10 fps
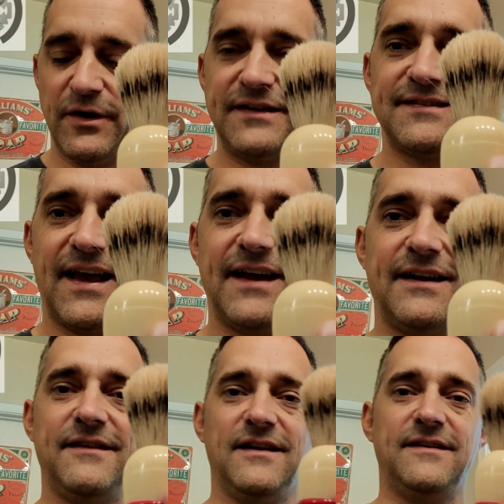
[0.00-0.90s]
though it said
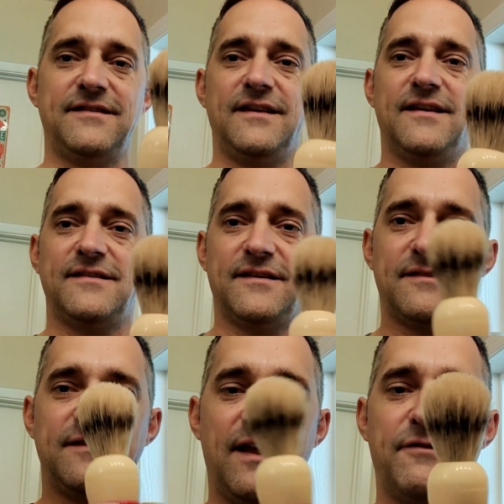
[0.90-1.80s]
in the listing this
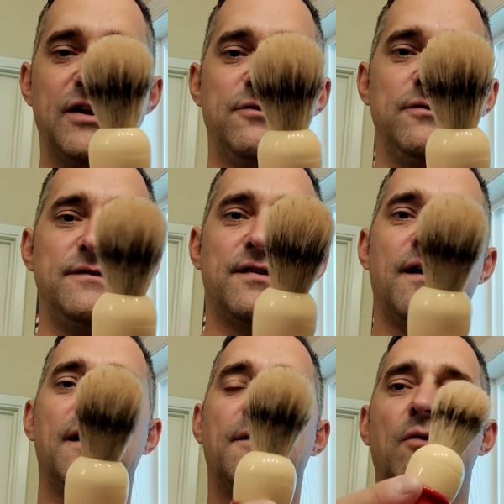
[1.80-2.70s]
is never used,
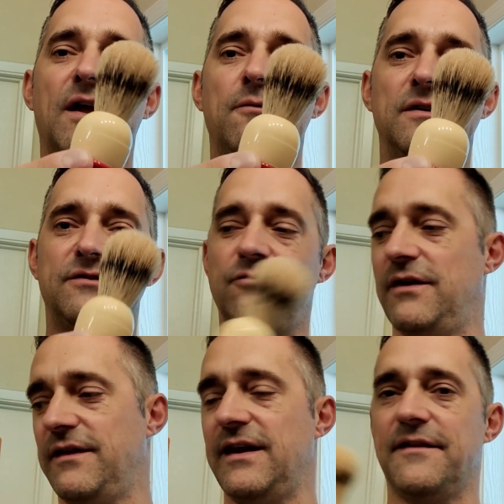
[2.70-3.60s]
what I will do
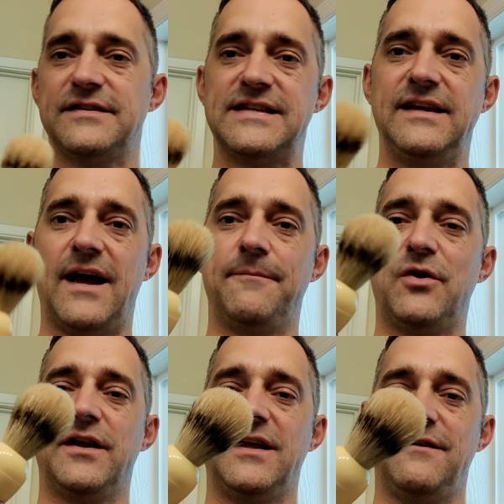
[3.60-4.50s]
in the other sink, I'm
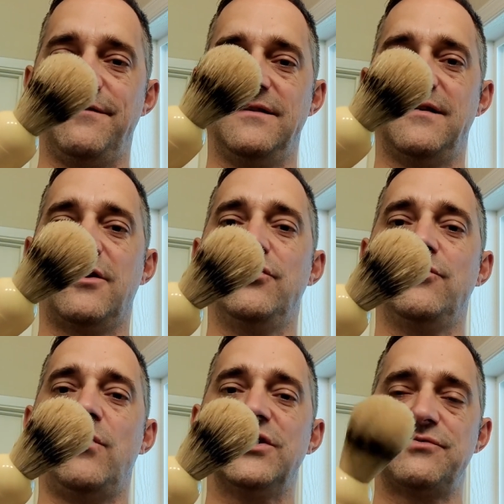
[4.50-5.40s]
going to give this a
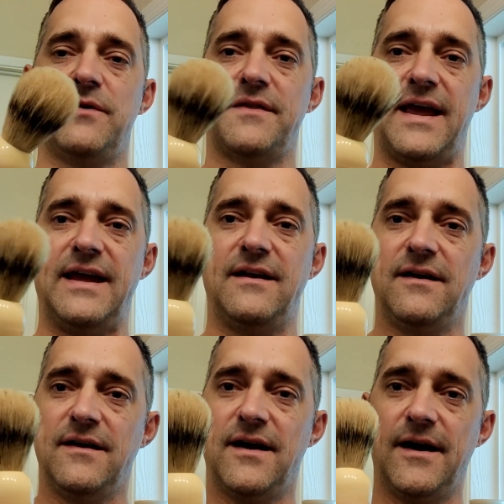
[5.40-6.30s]
good wash with a
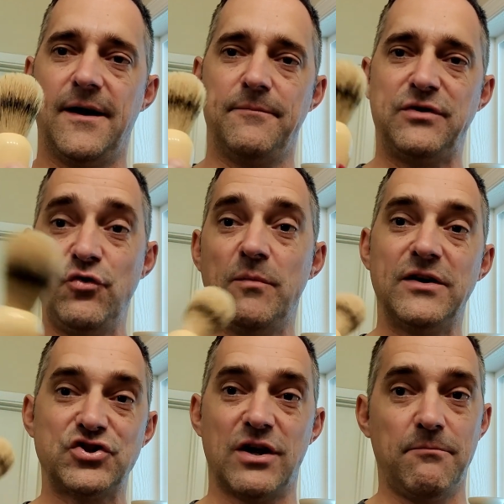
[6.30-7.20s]

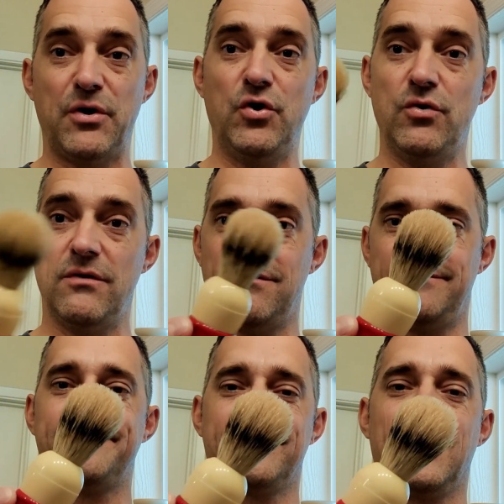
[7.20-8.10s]
human shampoo.
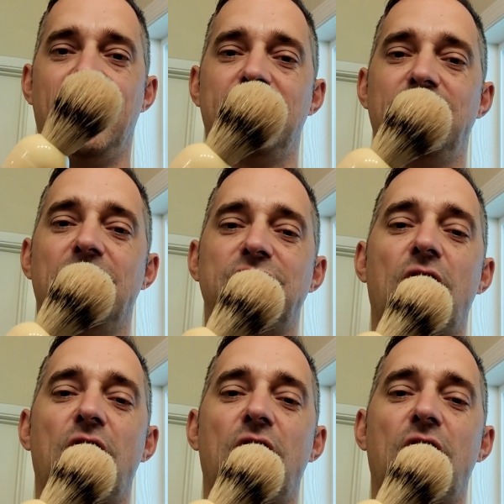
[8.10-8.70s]
Yeah, not